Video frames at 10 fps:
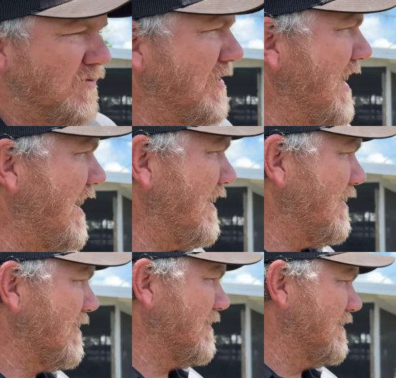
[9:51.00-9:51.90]
We got
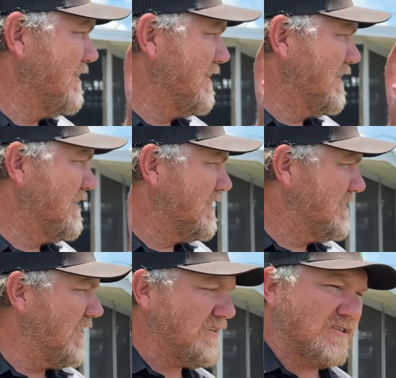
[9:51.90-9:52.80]
our
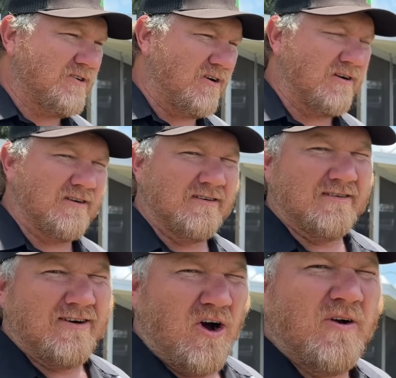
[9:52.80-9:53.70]
Dutch Star
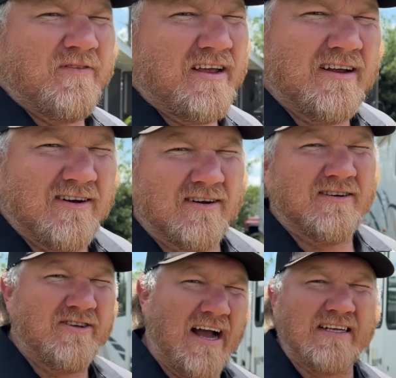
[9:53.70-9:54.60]
RV here.
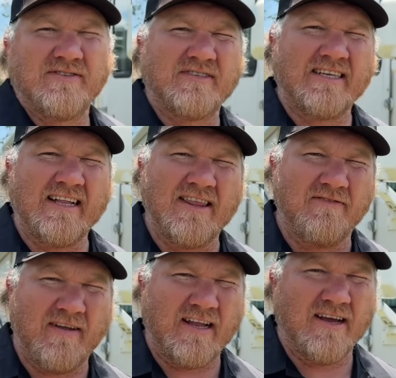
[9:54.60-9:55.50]
You guys have seen it in the
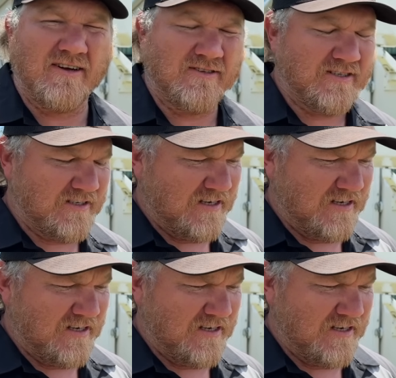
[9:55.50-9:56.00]
videos.